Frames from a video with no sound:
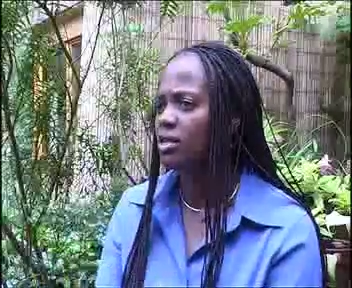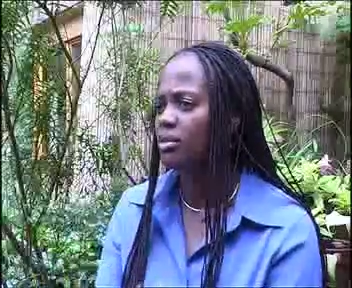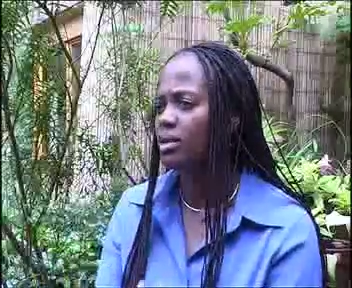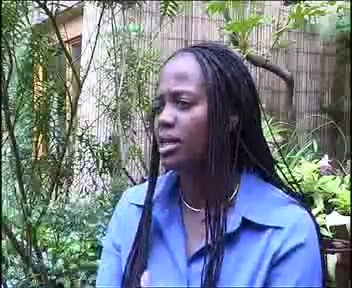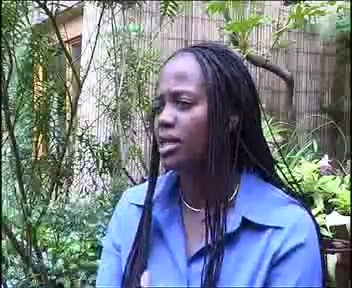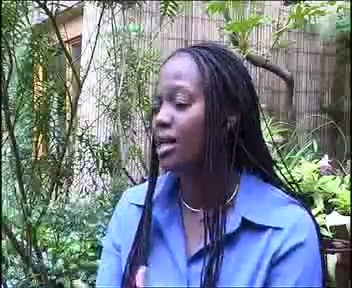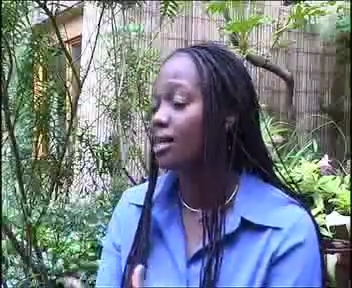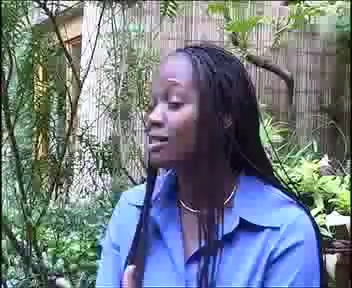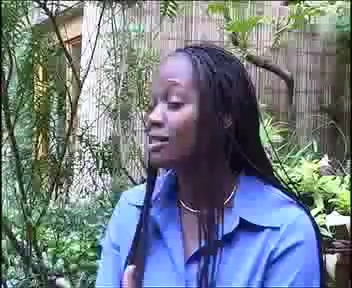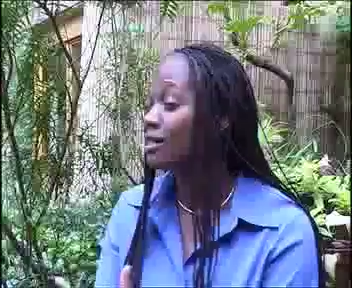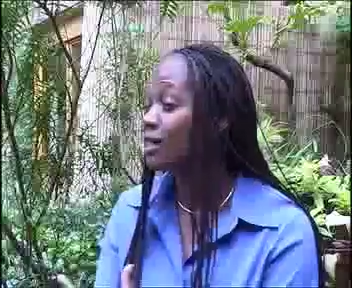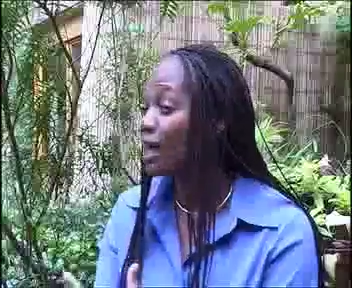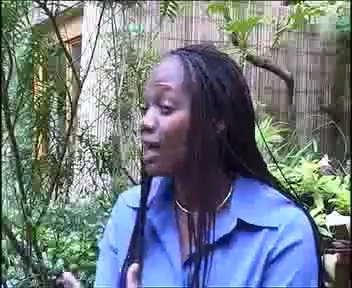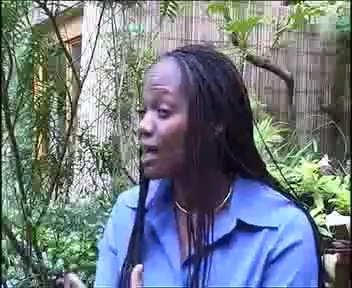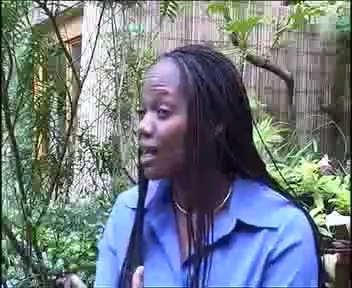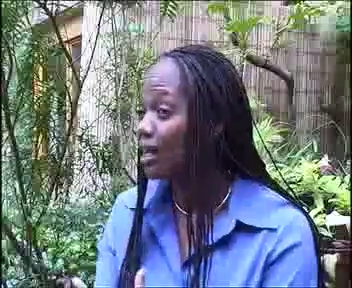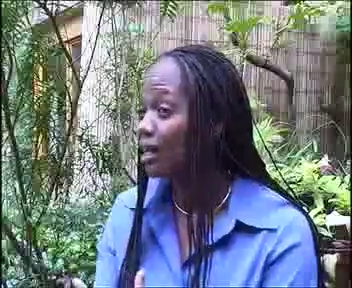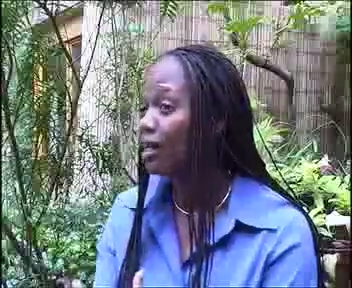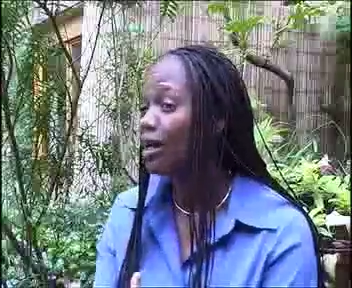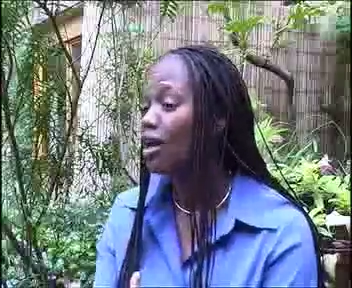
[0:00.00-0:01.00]
But
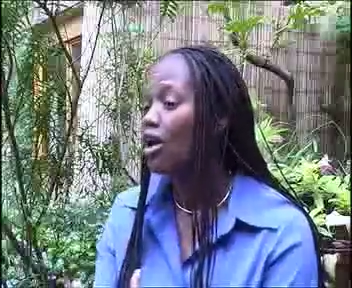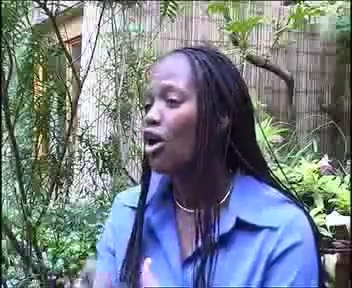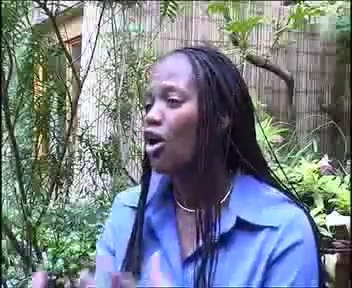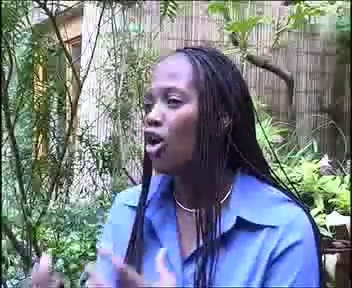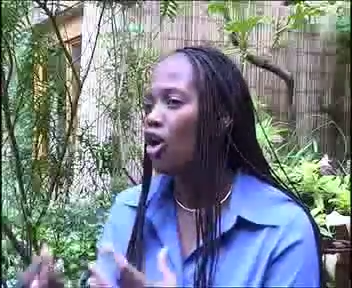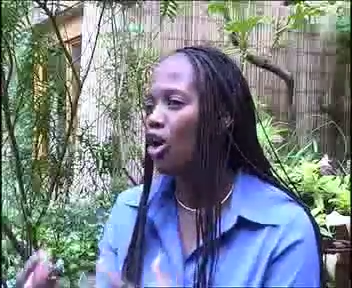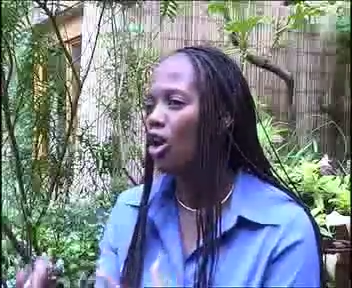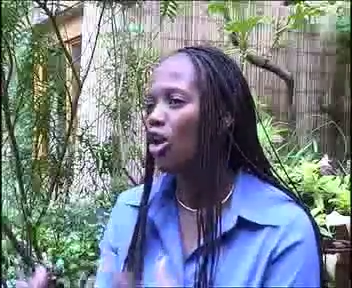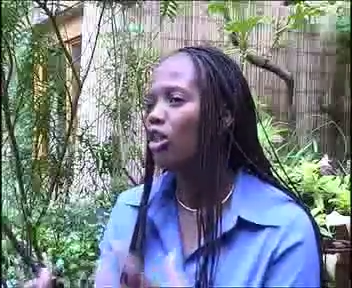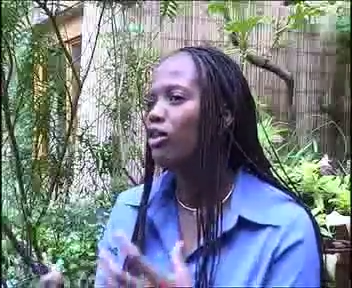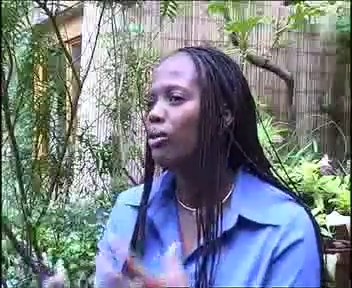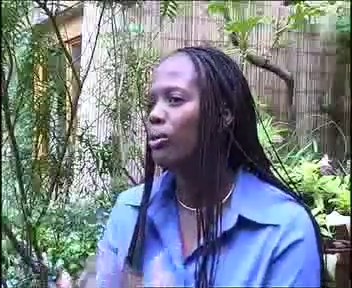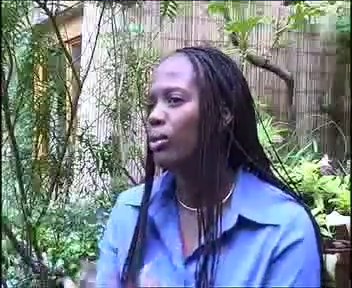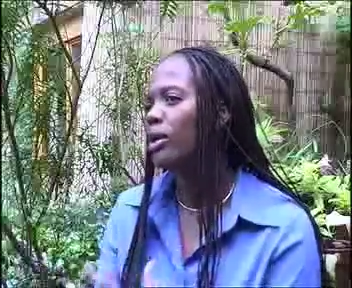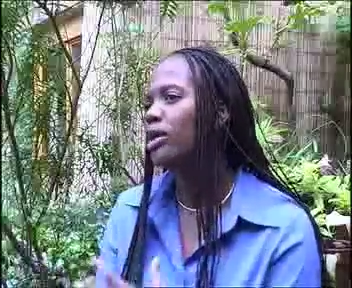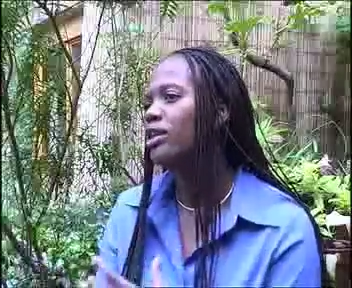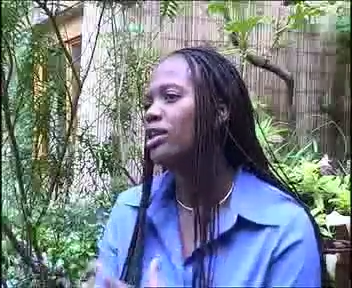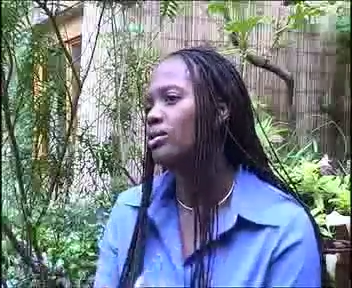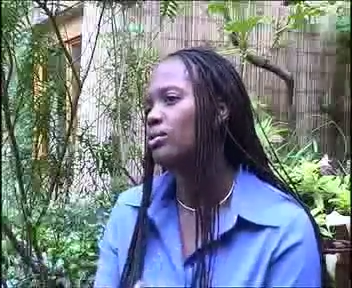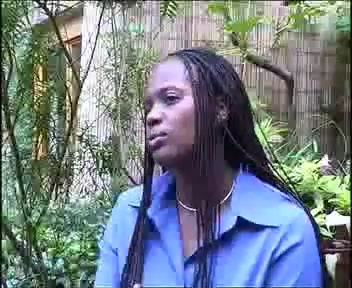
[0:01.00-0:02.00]
underlying all the
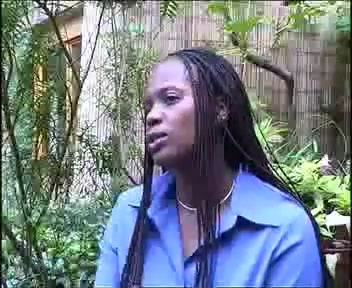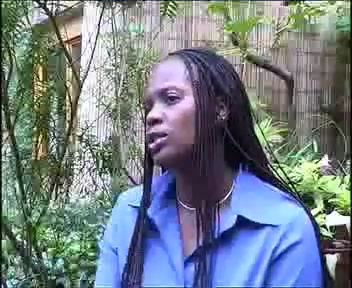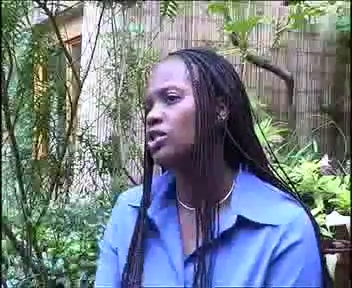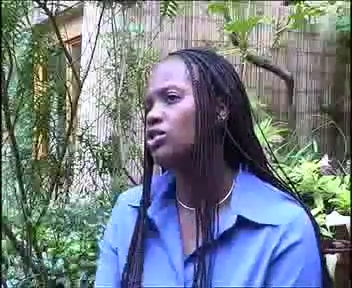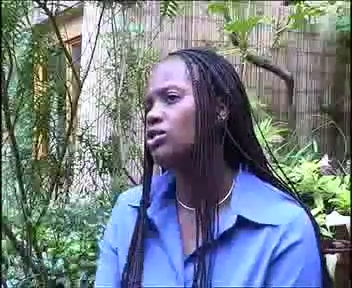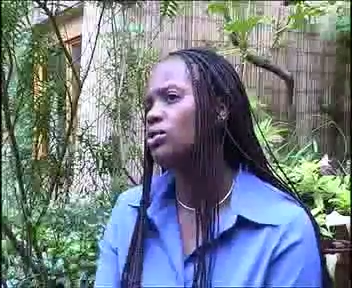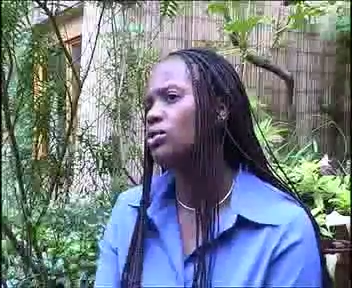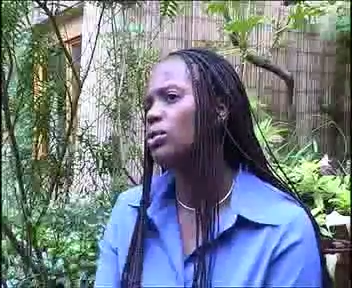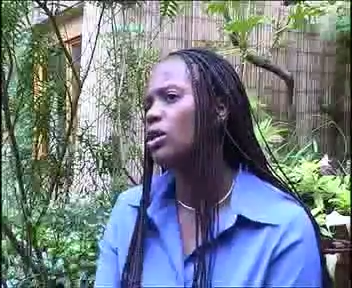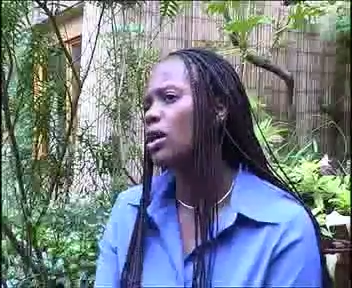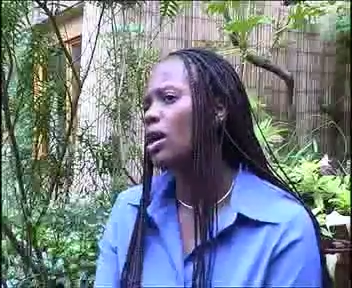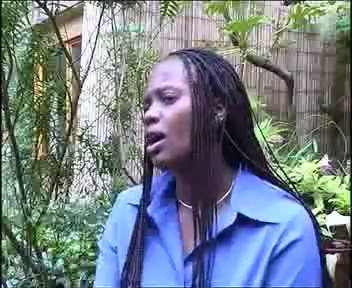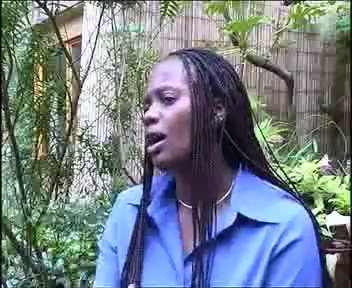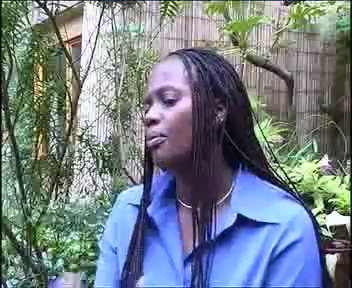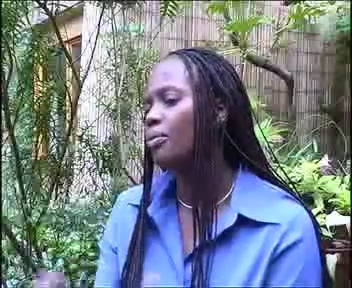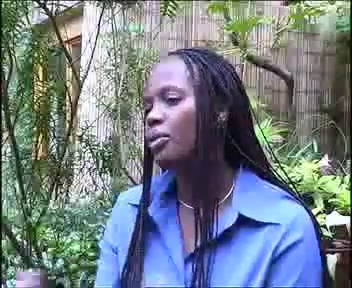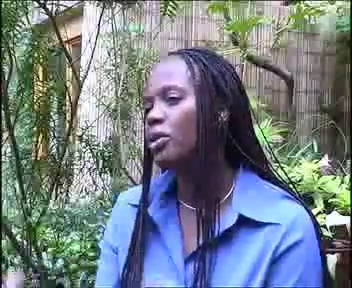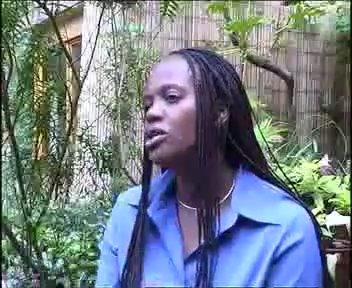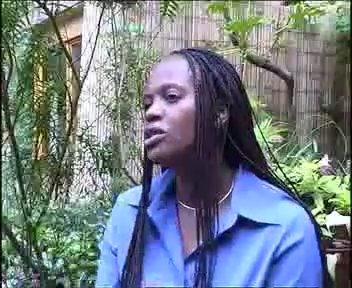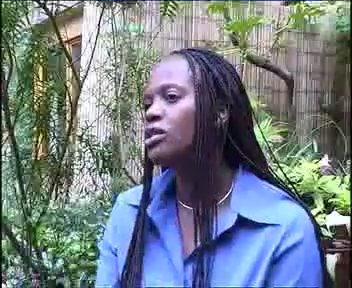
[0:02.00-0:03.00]
work that we do are
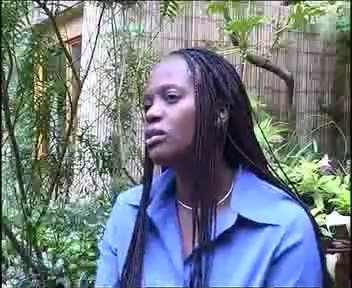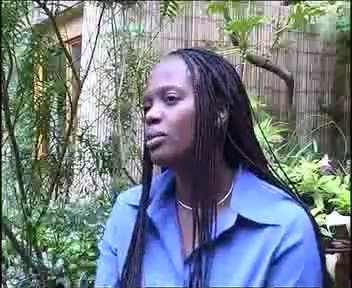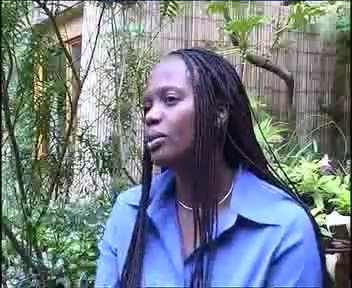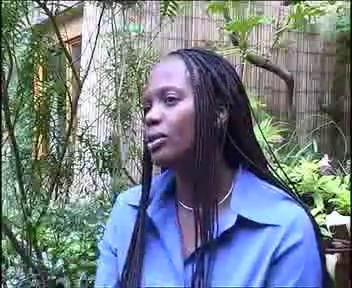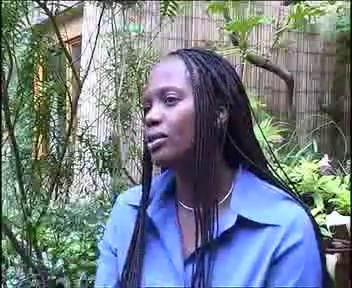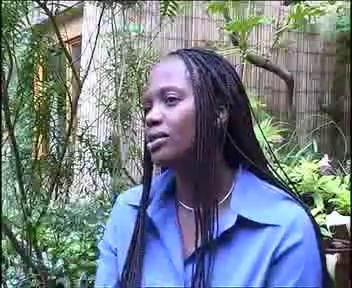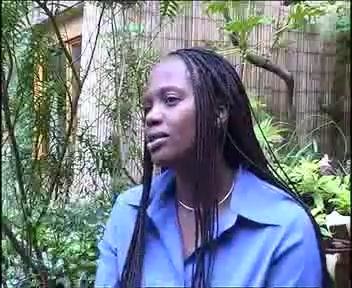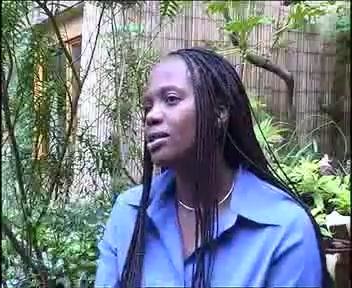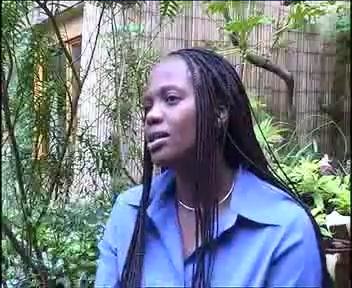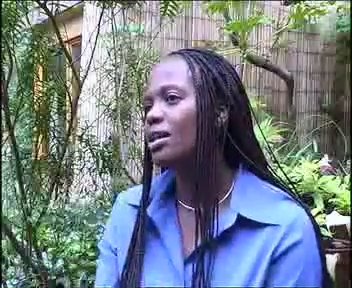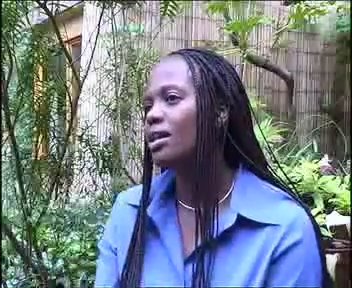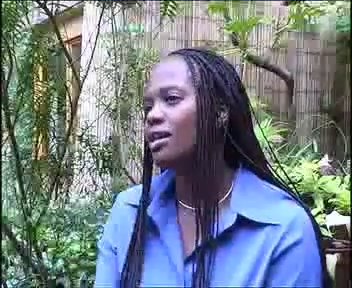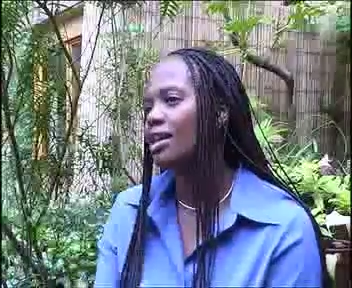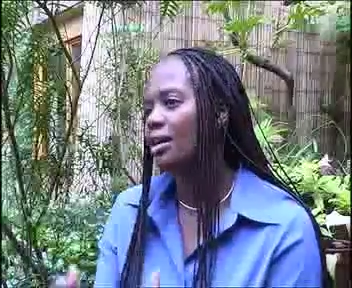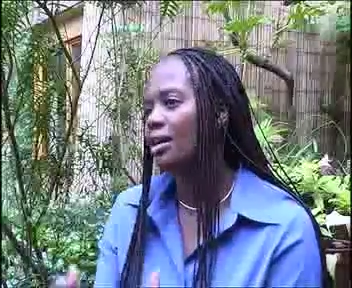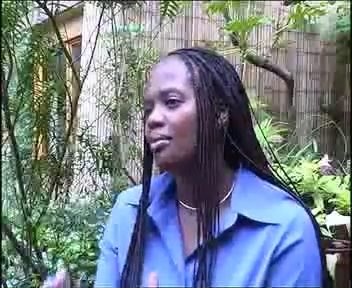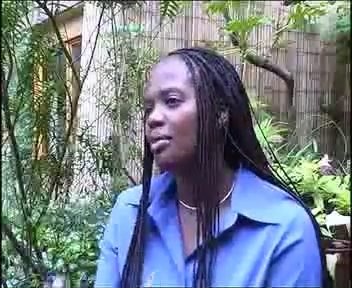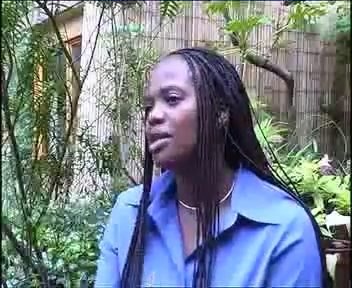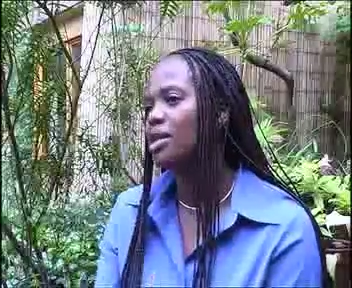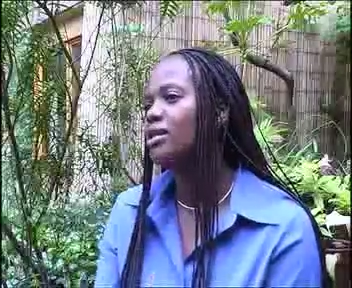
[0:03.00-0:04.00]
principles that
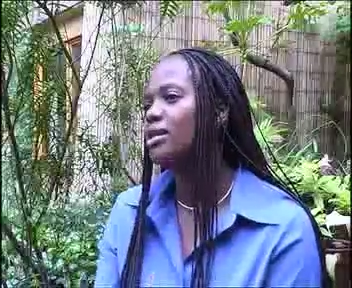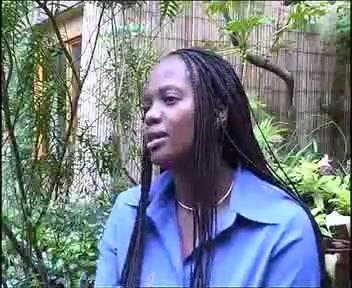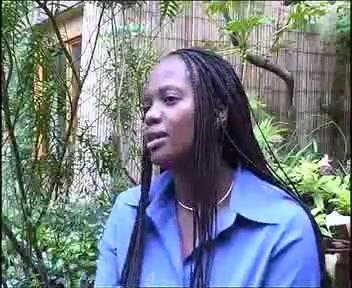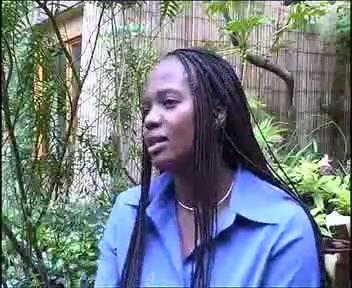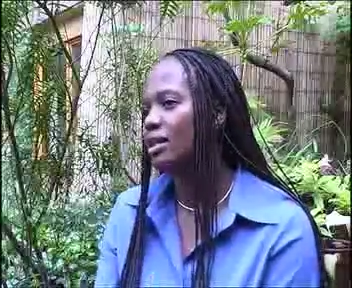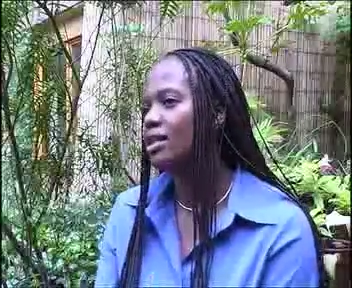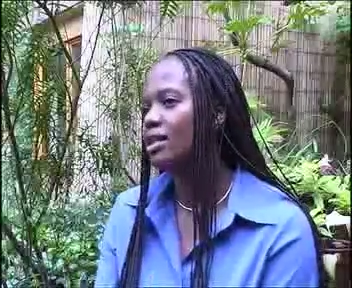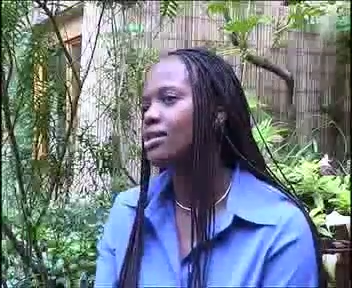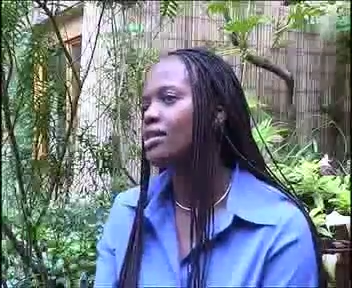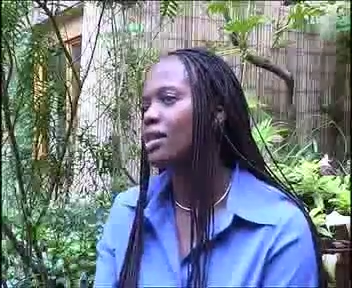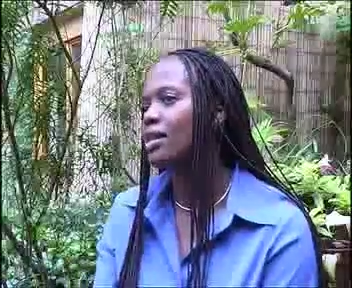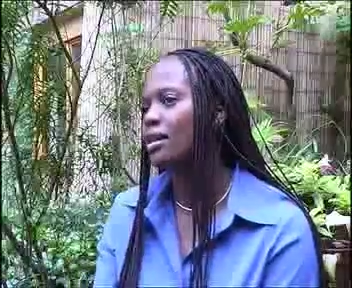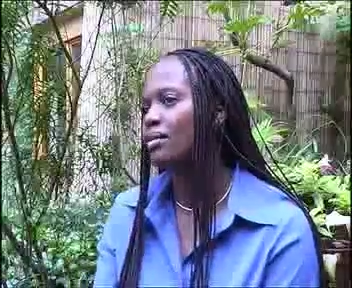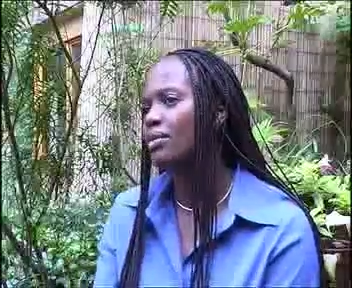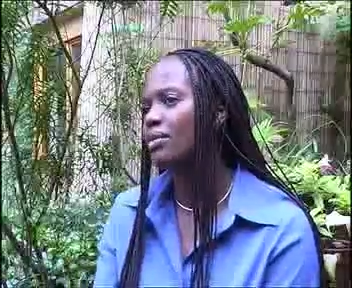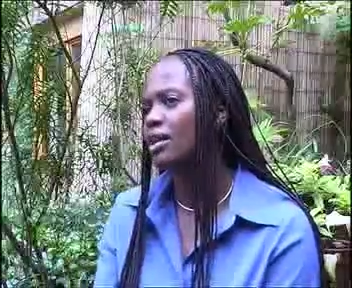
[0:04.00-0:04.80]
are basically the same,